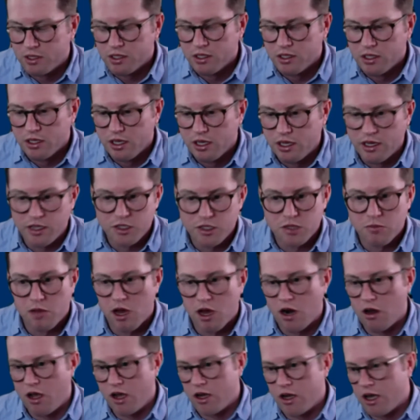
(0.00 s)
And it's a
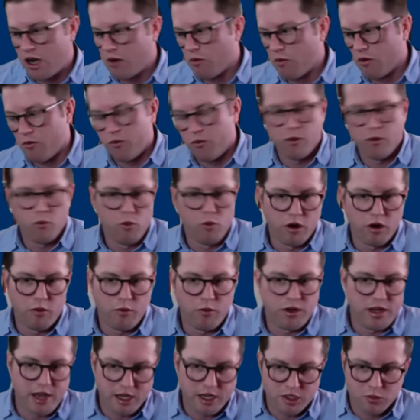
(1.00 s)
model I kind of would want to
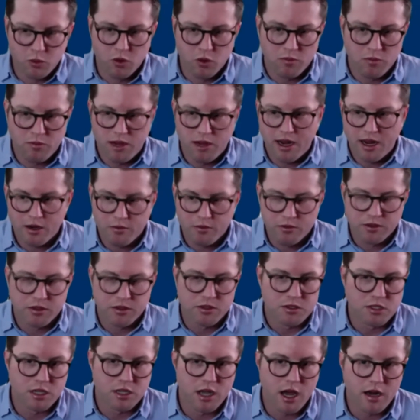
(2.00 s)
re-export back with the
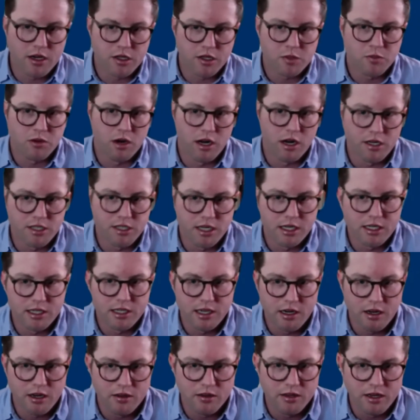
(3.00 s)
Scottish project
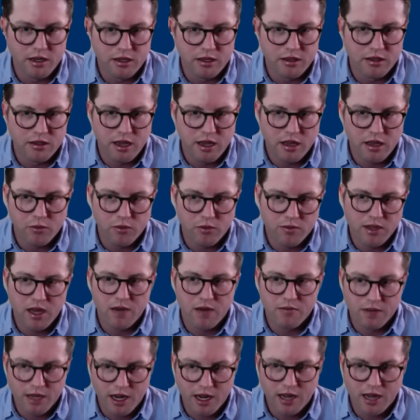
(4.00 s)
now that we've
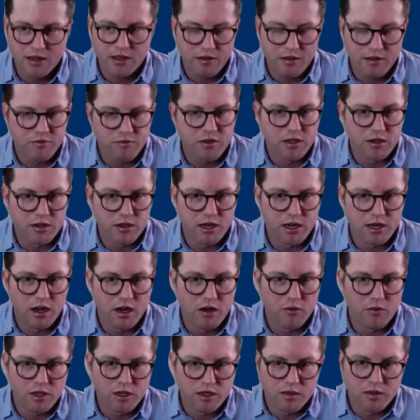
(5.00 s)
kind of gotten that figured
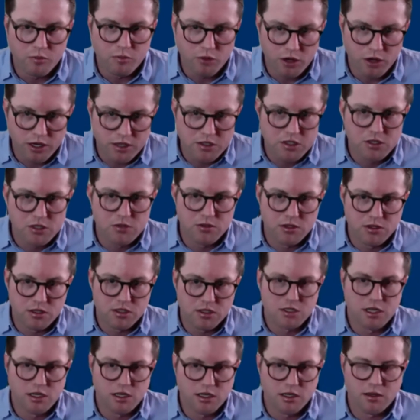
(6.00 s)
out. We can bring
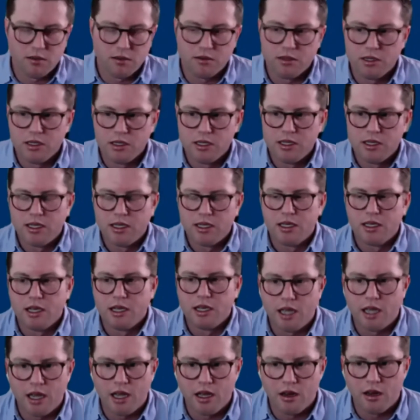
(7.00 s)
students in
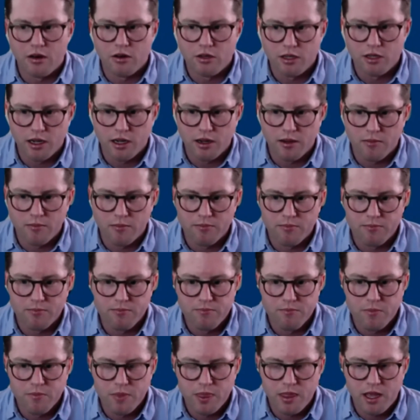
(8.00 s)
and
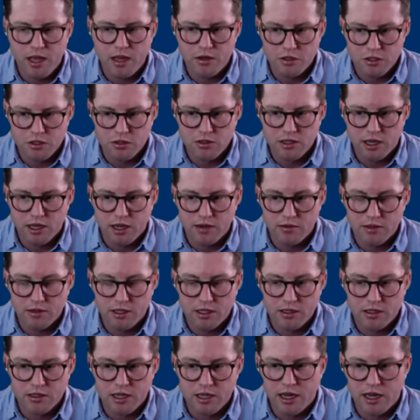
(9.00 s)
do that.
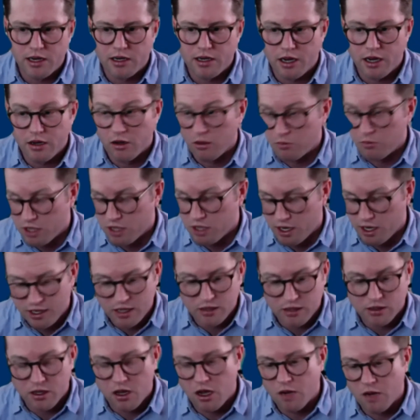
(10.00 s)
And I know I'm
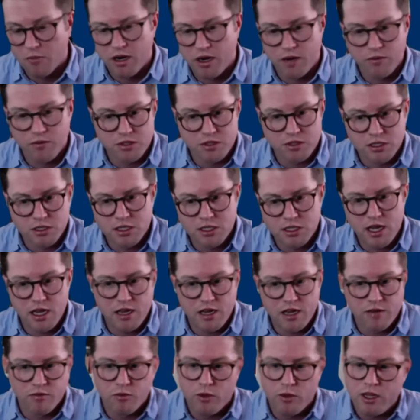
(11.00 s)
talking long, but I was to say,
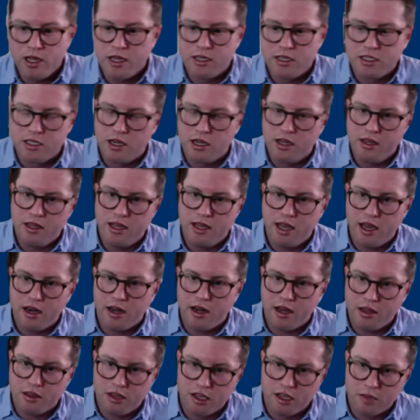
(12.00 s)
if we had done that,
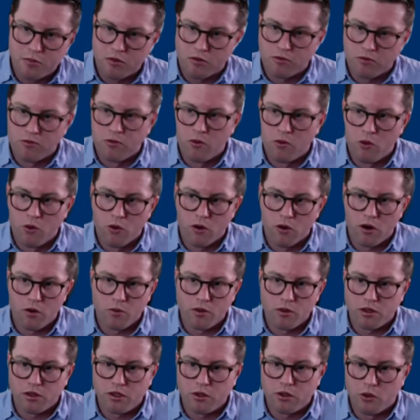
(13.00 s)
I think before
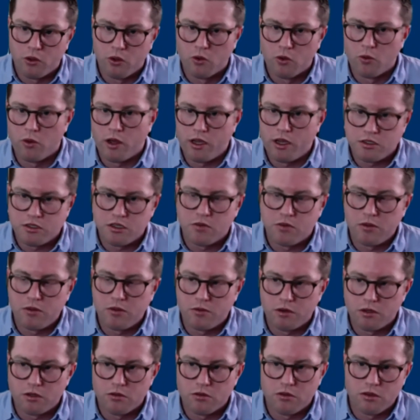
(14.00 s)
with the old ways that we
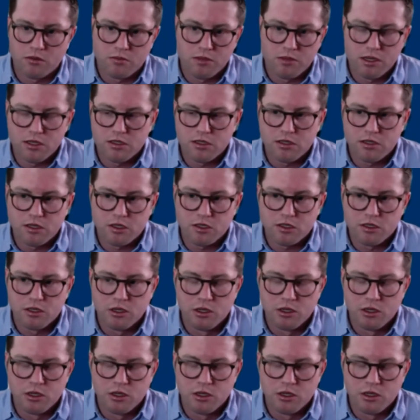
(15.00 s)
were doing business,